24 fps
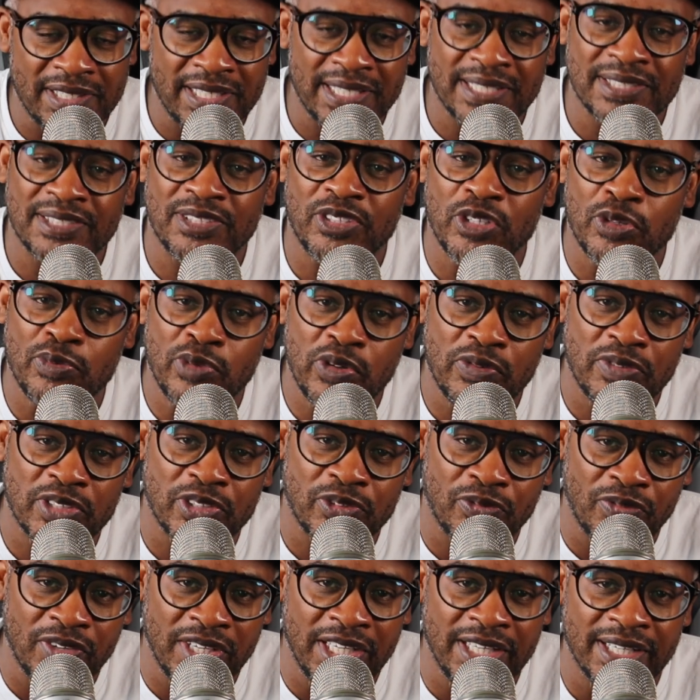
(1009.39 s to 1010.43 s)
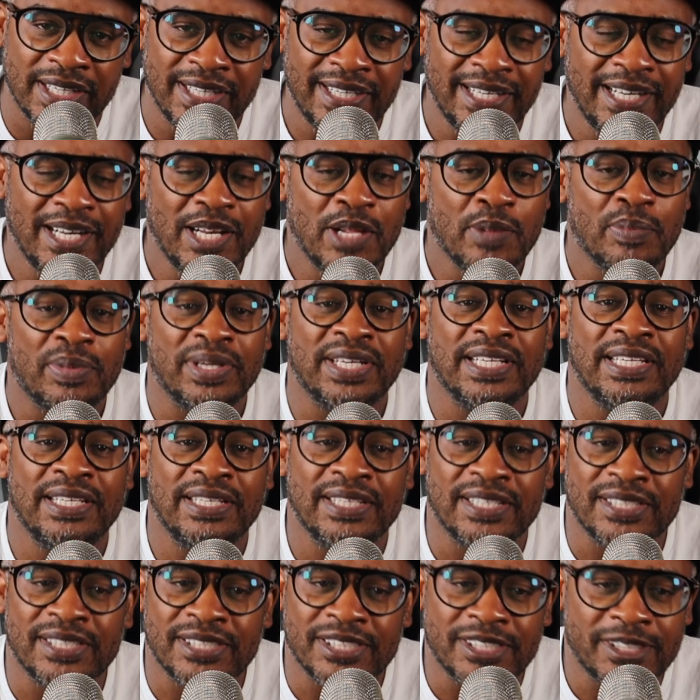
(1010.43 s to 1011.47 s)
He can still move his feet, but he
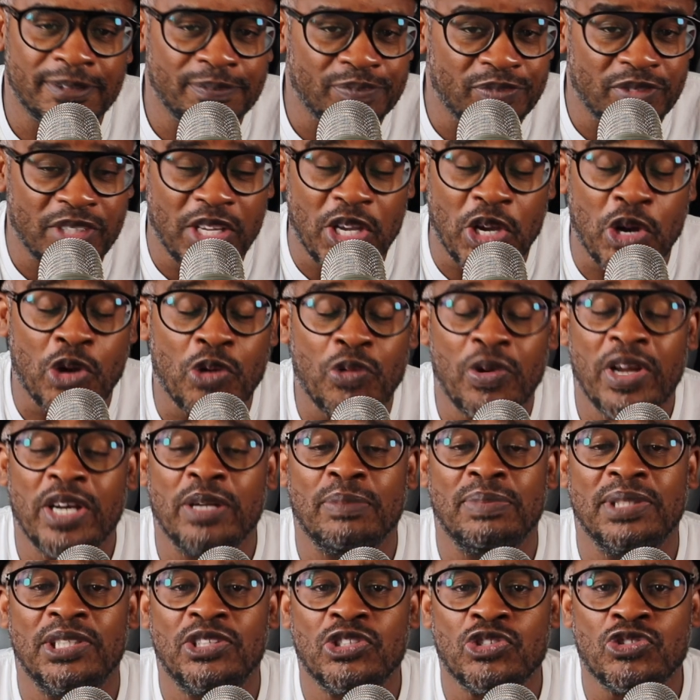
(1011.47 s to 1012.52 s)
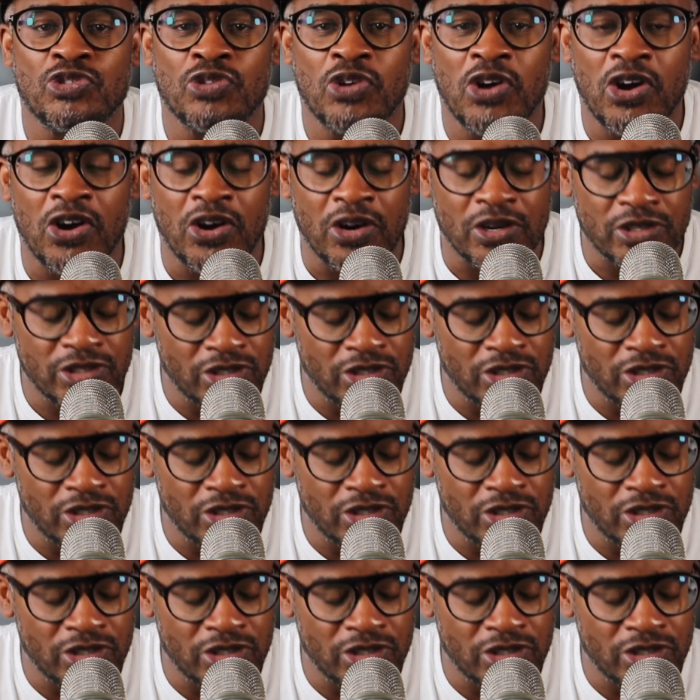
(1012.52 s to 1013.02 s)
is incredibly strong.